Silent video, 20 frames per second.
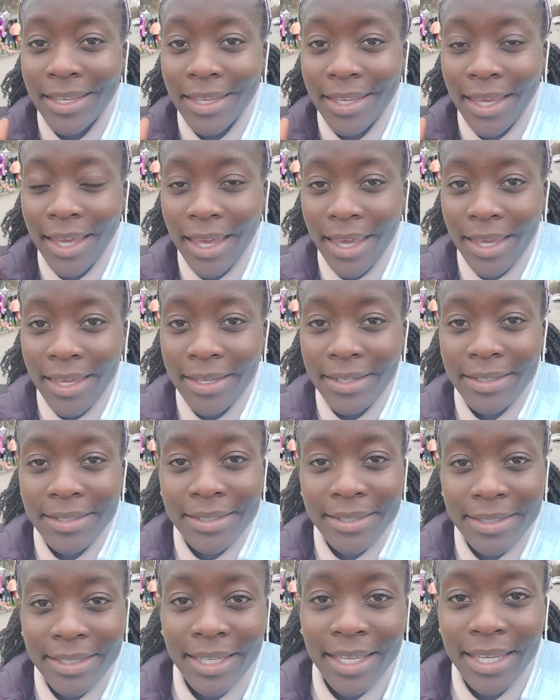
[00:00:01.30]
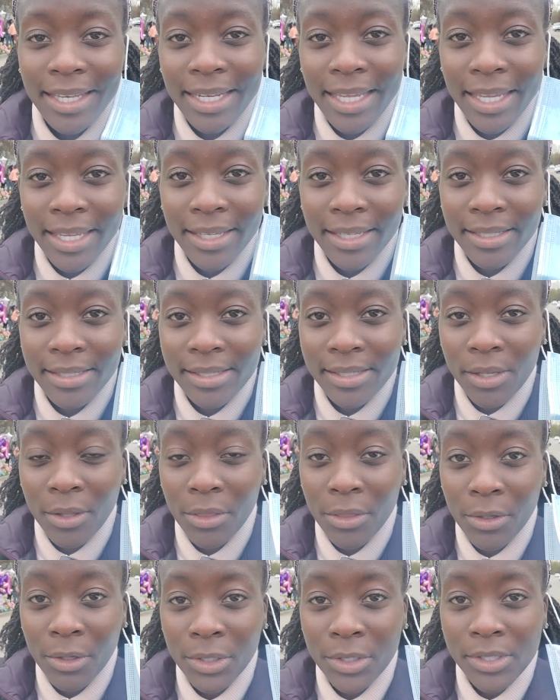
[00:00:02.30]
Hey, it is
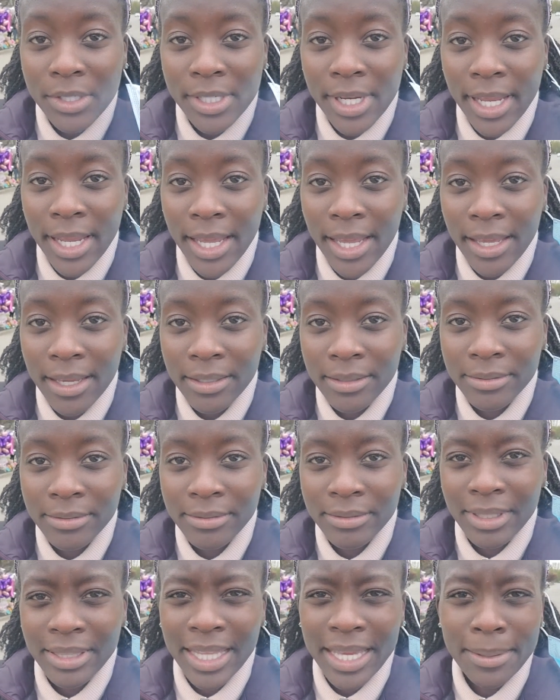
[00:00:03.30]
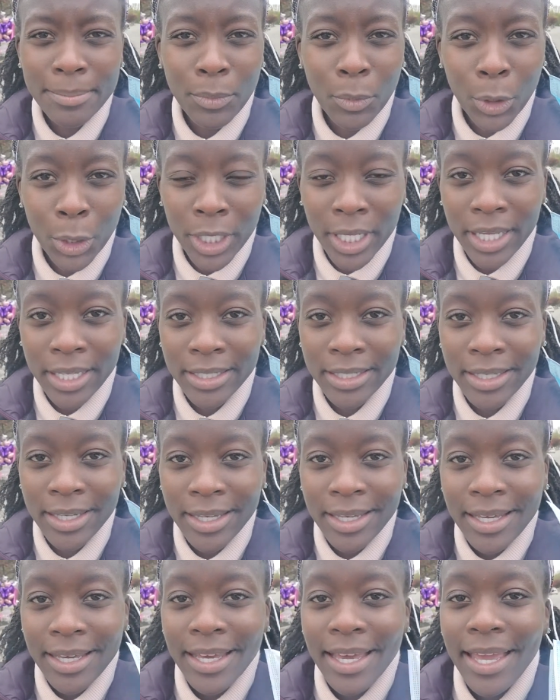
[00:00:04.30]
Thursday, late morning,
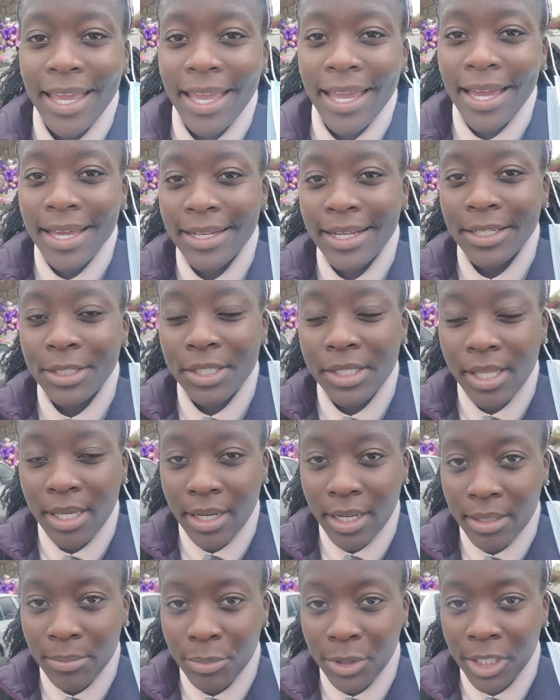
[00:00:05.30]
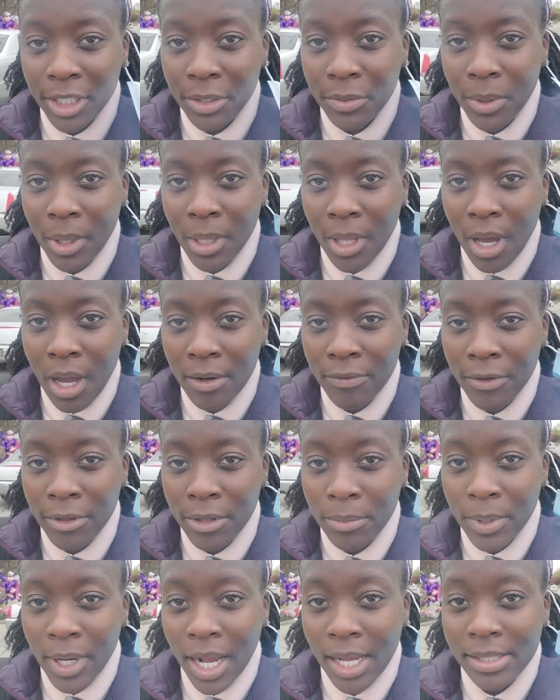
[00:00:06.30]
and I just thought I'd bring you along for the
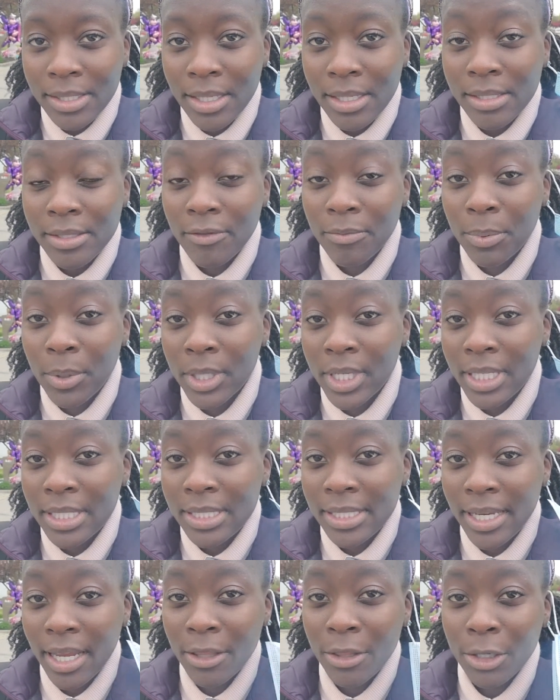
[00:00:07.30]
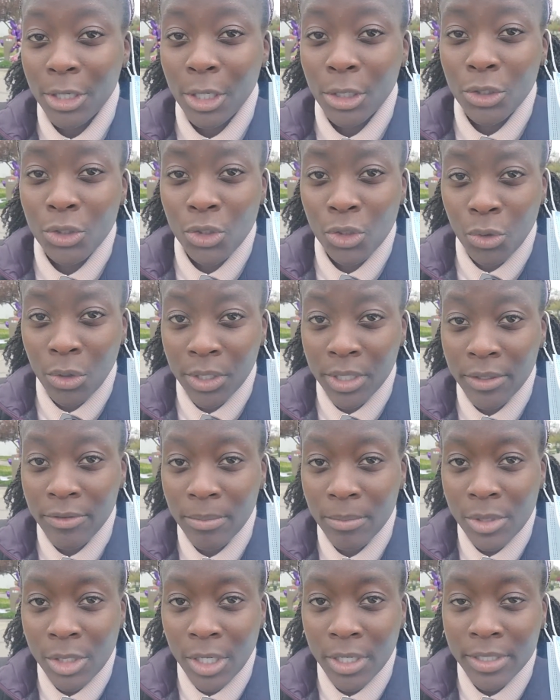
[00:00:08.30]
process of putting together a story
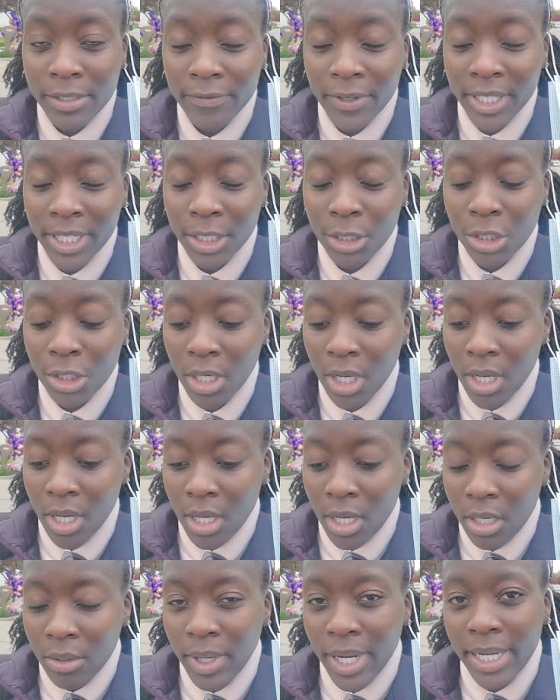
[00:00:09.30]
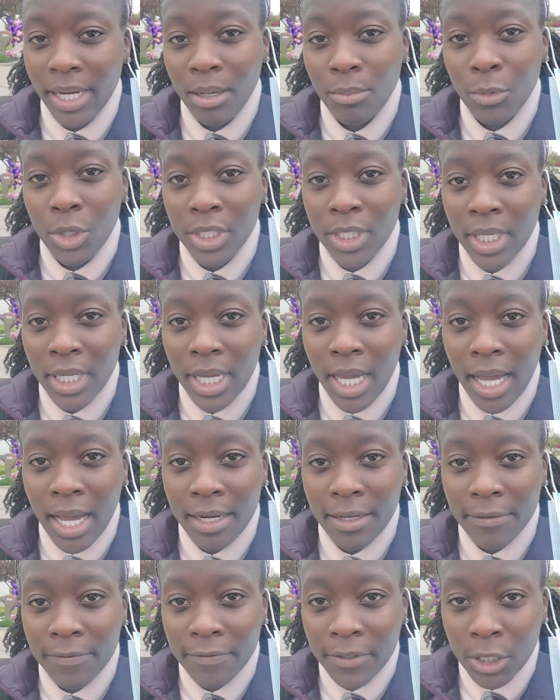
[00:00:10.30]
from start to finish. Right now, I'm working
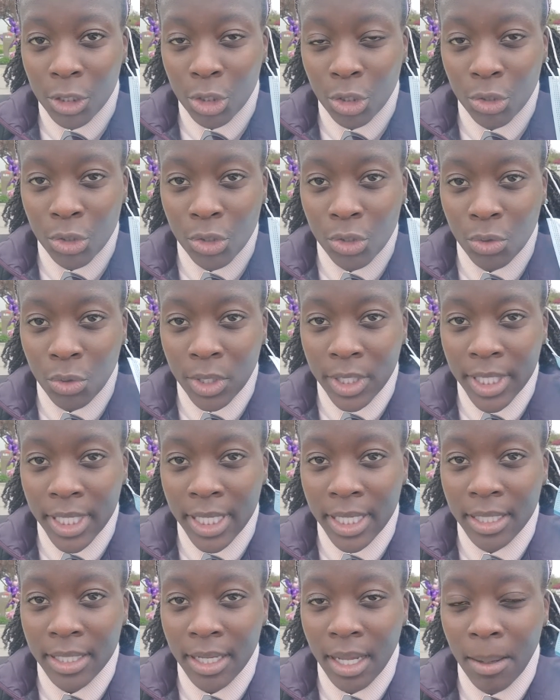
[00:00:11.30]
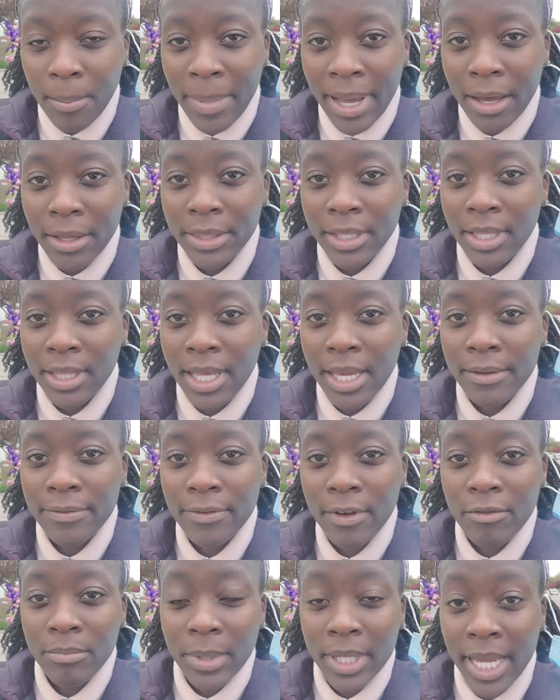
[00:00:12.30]
on a feature story about the life
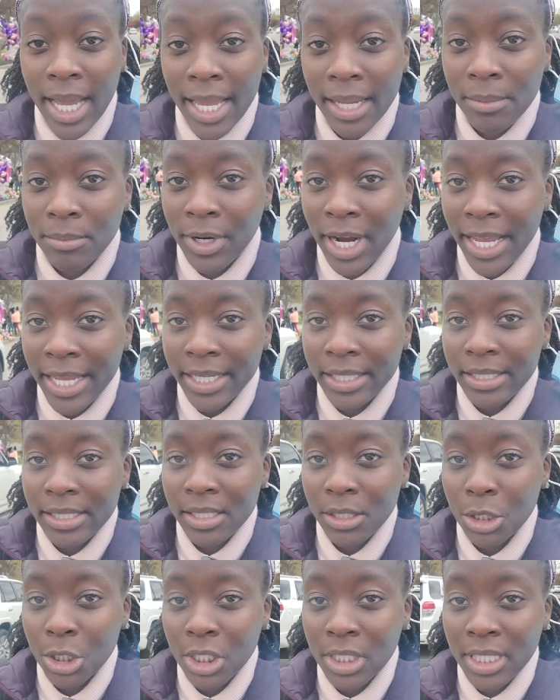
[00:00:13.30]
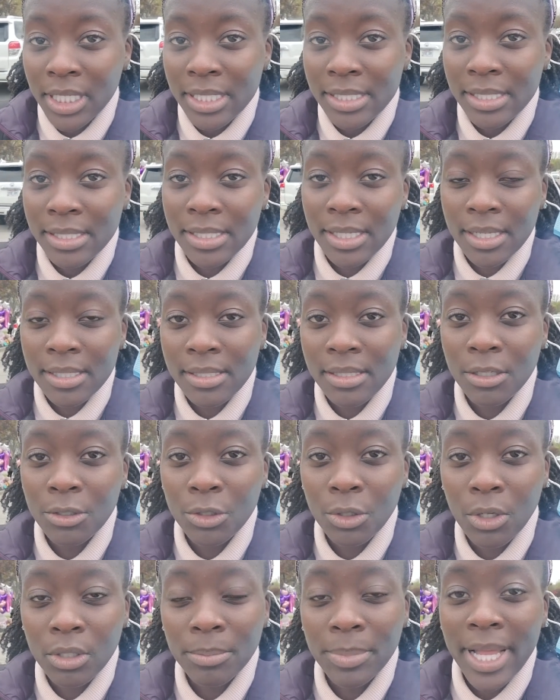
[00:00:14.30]
of Ma'Khia Bryant. She is a
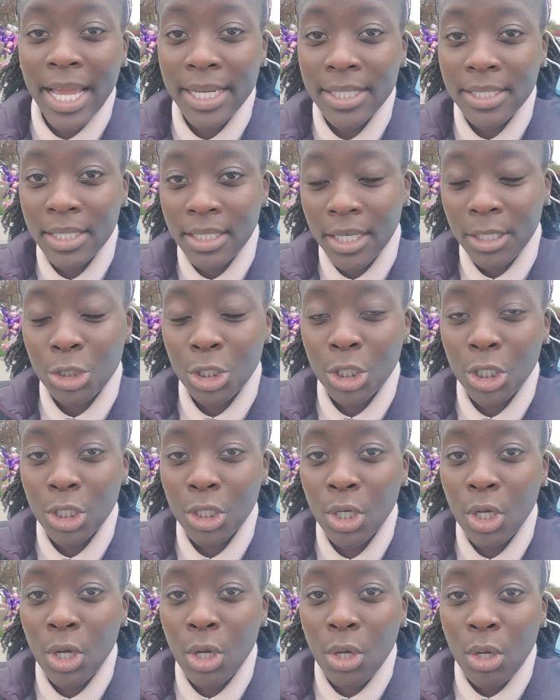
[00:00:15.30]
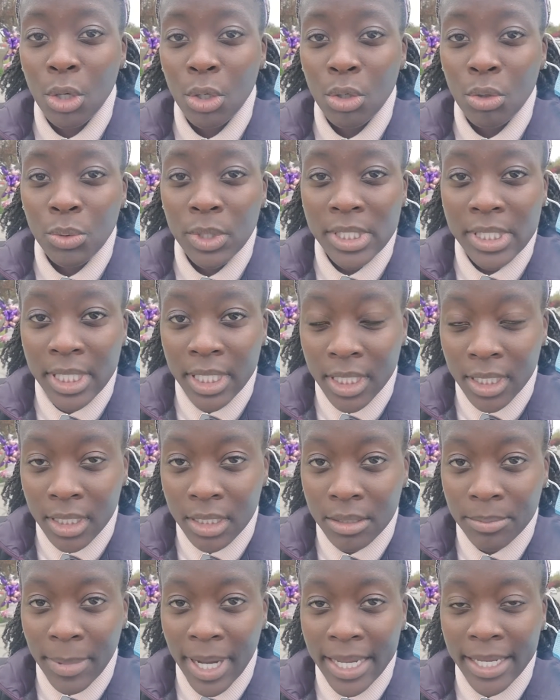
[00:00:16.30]
16-year-old black teenager who was
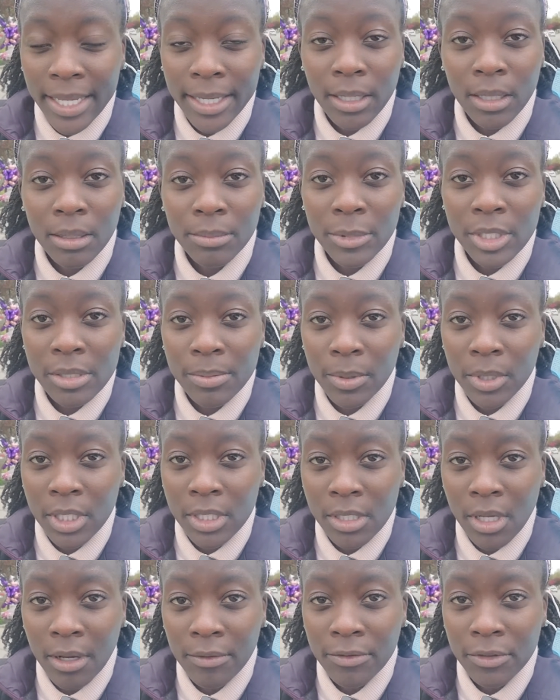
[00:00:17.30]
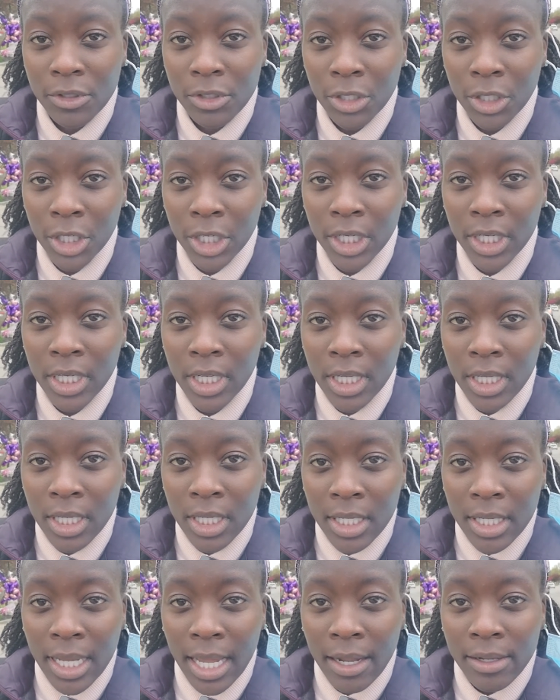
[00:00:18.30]
killed by a Columbus police officer
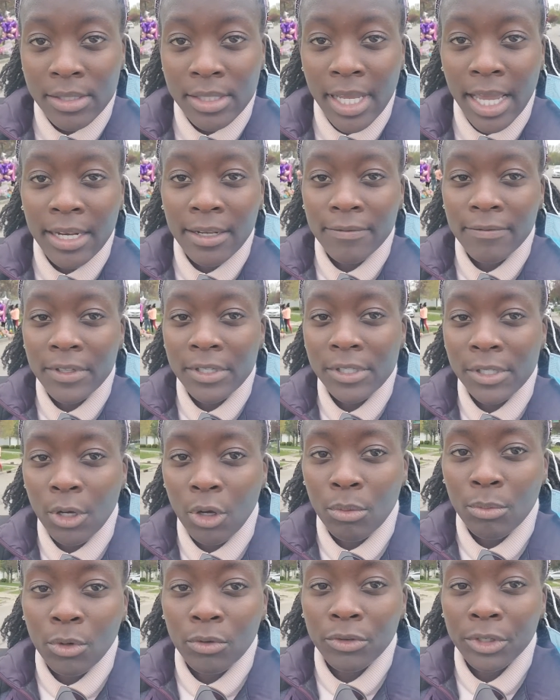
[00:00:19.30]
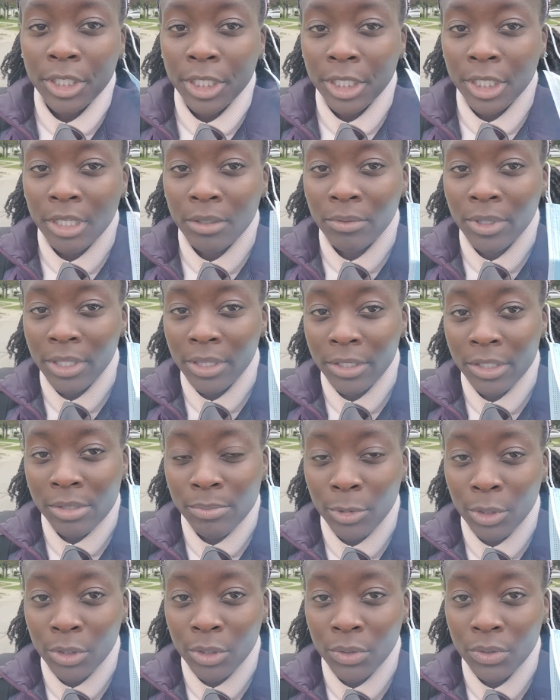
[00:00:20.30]
outside of this home over here where there's
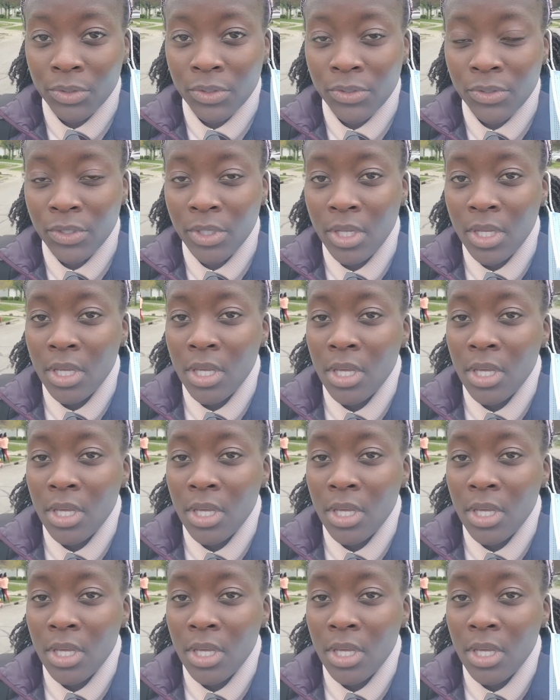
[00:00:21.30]
balloons.